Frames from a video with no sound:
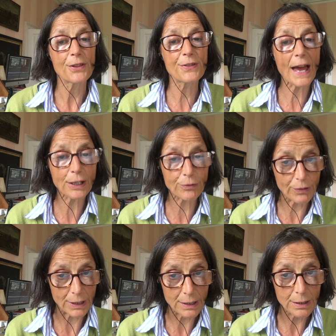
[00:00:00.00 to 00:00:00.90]

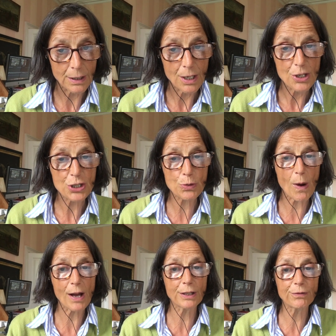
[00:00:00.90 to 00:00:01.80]
Thankfully,
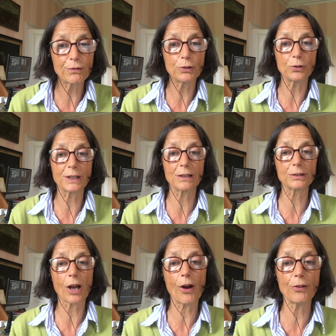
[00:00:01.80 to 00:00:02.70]
swine flu
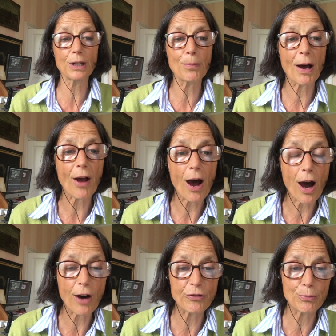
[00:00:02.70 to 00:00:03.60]
killed only about
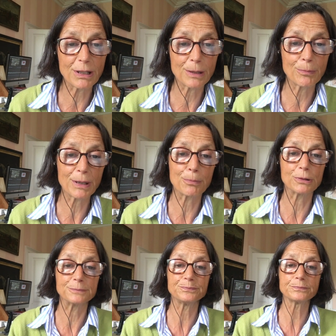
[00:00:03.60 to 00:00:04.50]
half a million people.